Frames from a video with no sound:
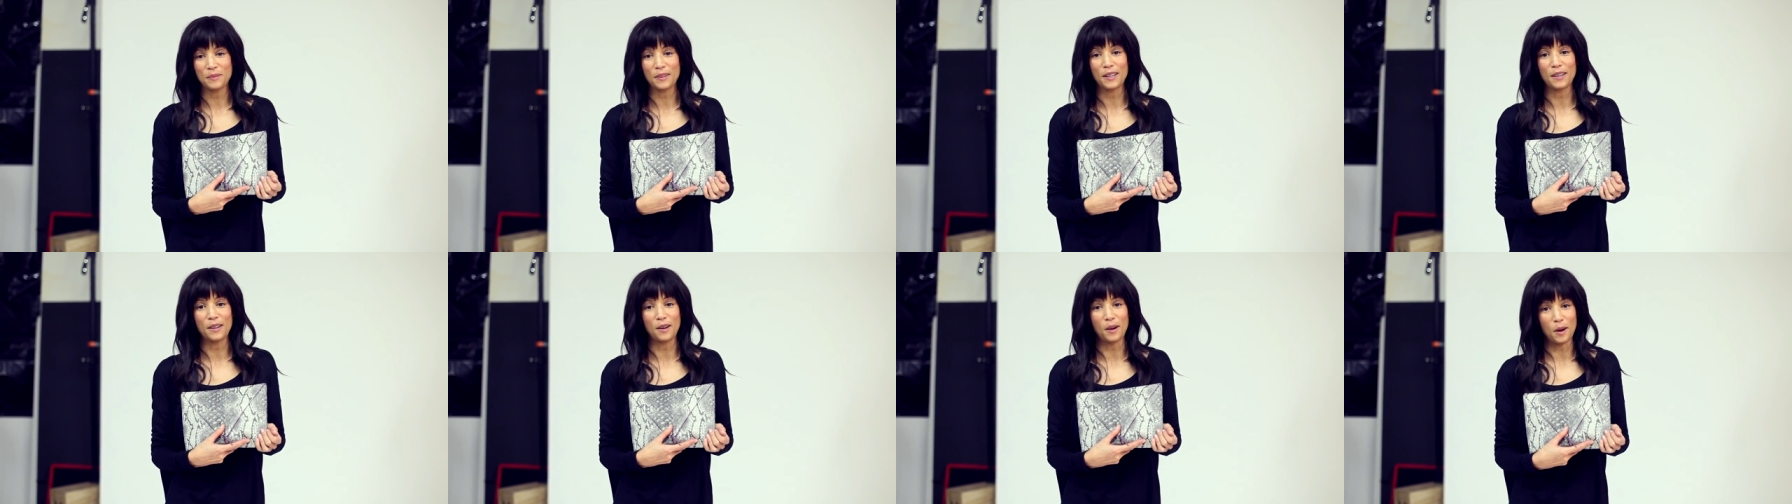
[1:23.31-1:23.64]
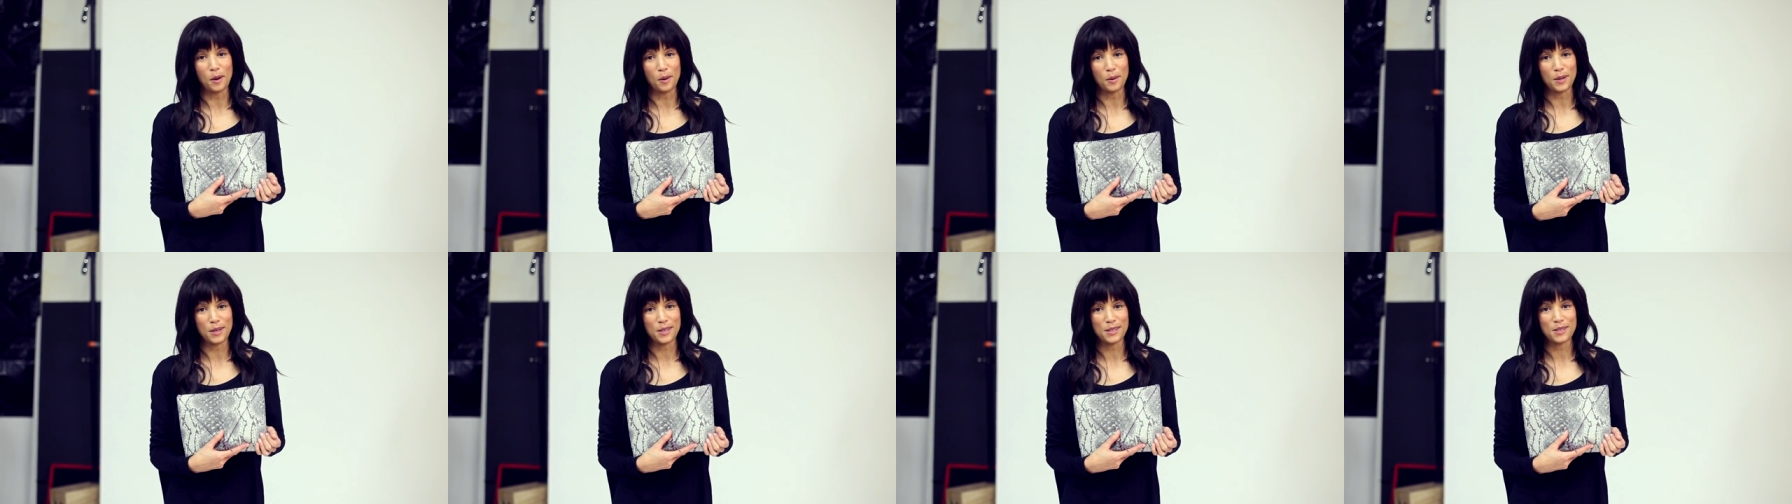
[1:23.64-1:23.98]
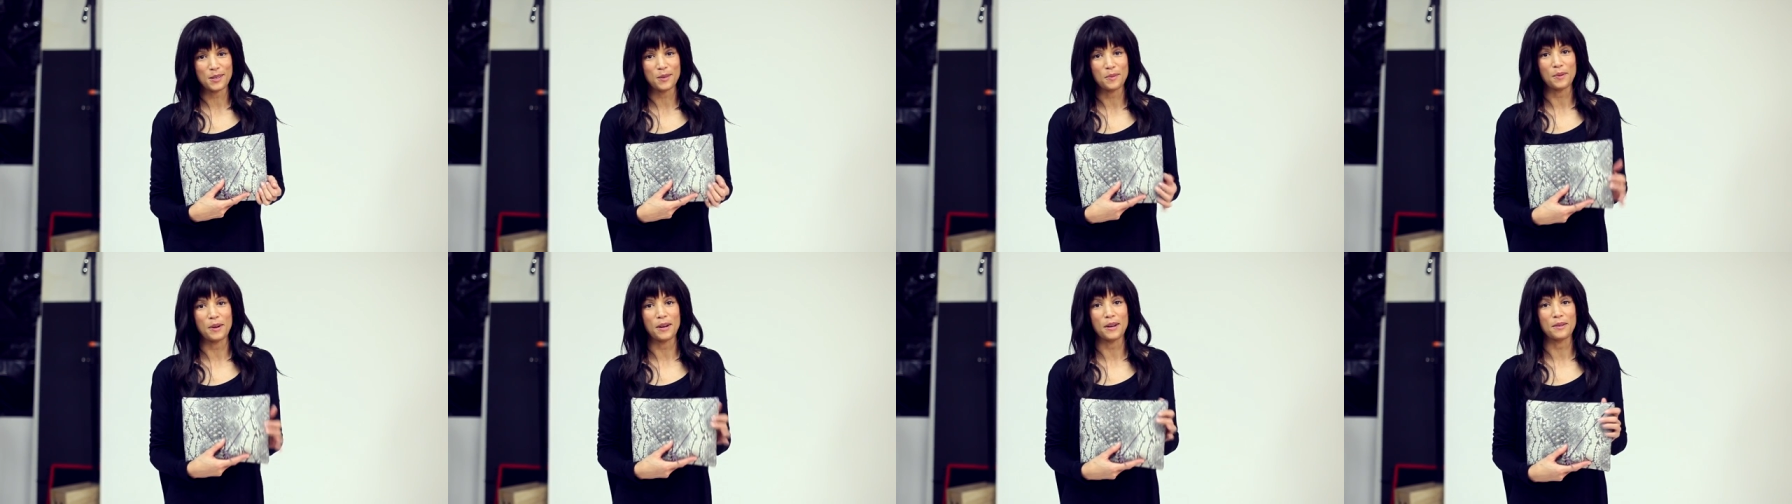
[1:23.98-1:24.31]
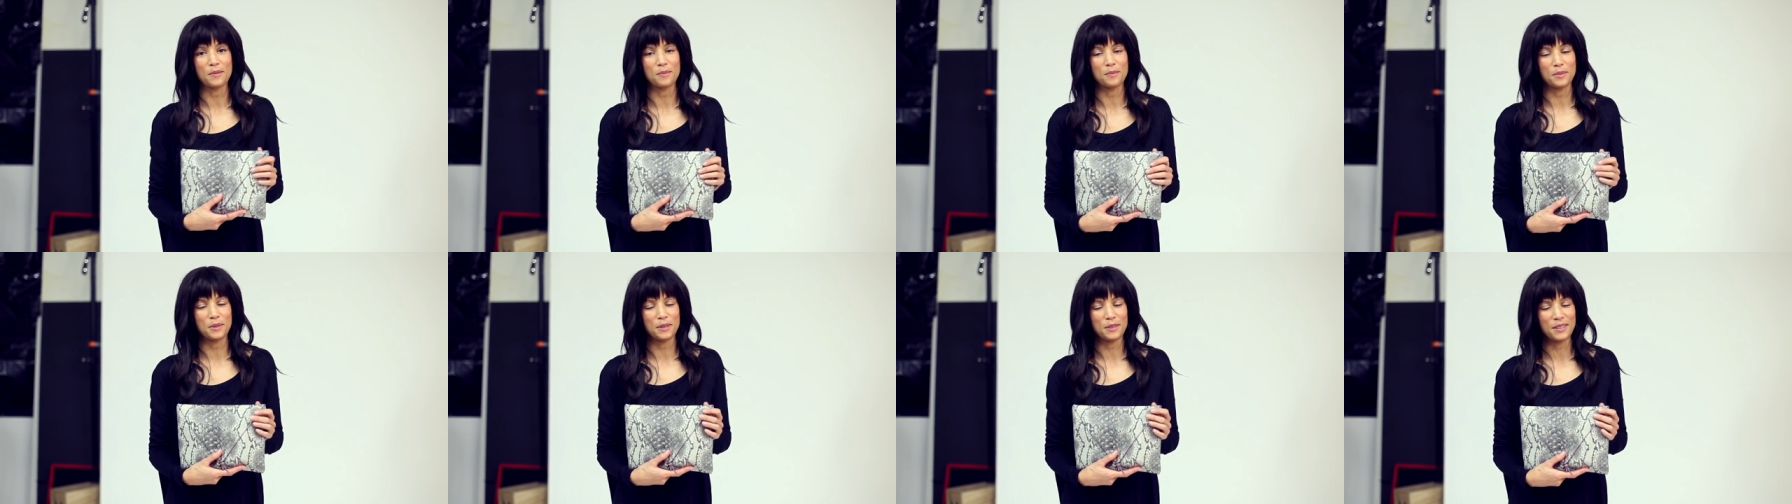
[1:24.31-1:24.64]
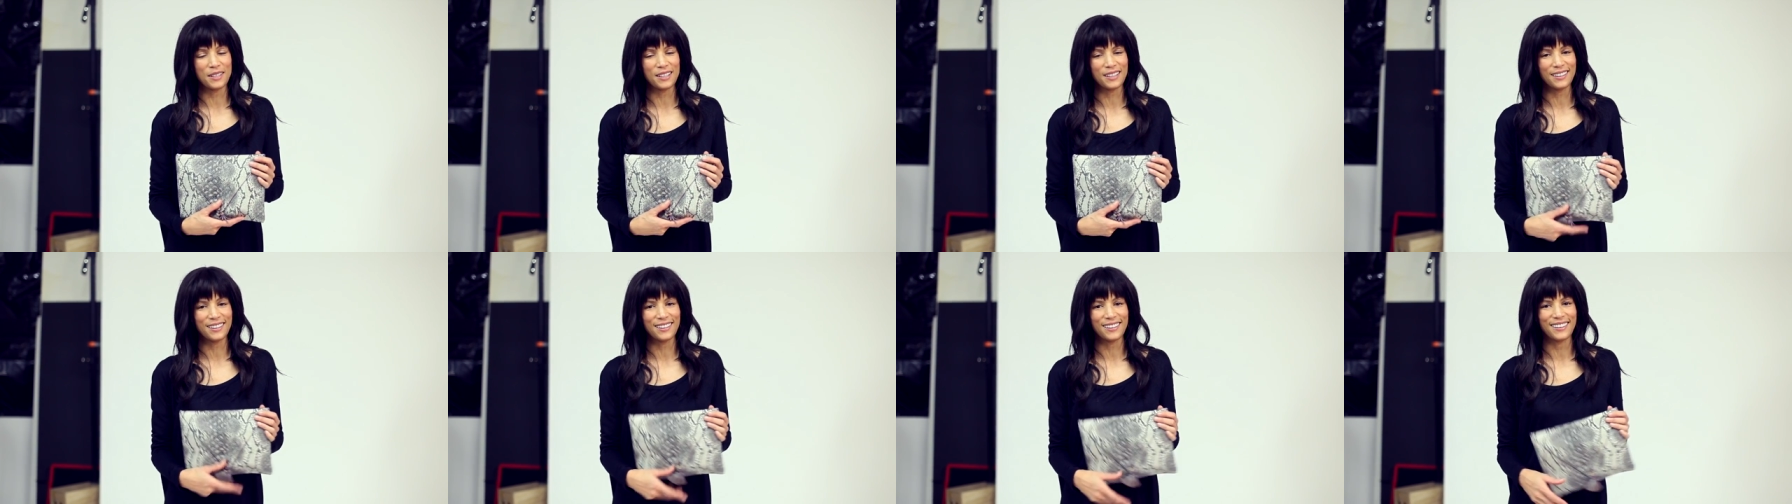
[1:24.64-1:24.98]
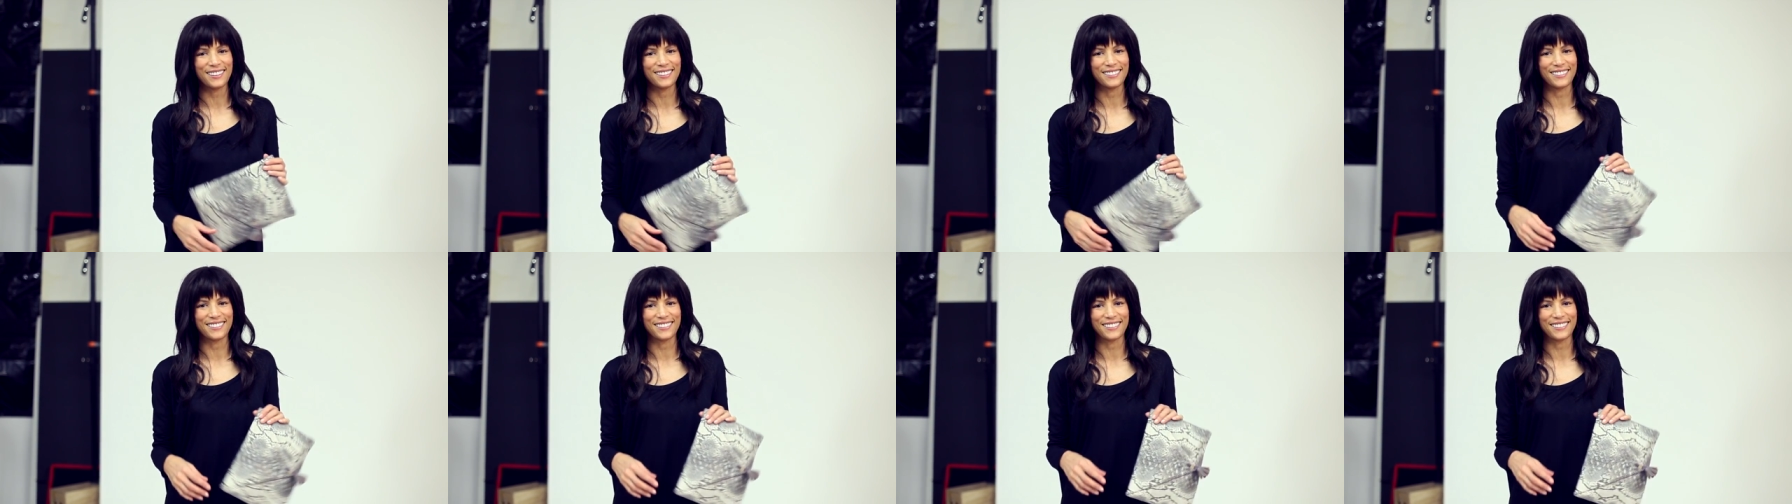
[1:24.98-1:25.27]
and always wear it in beauty and